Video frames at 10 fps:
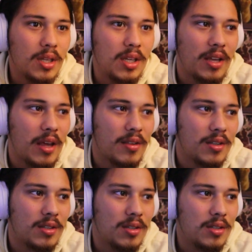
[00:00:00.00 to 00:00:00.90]
He
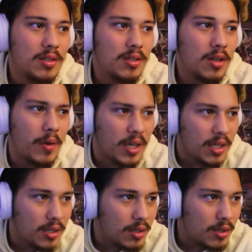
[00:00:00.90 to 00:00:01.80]
doesn't. Oh,
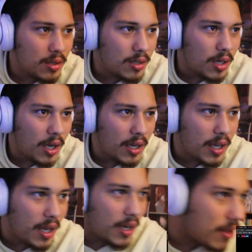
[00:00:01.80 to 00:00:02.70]
wait. I
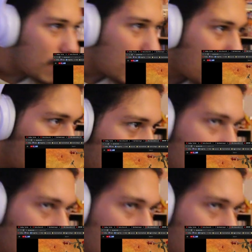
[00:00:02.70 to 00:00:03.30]
can't even tell.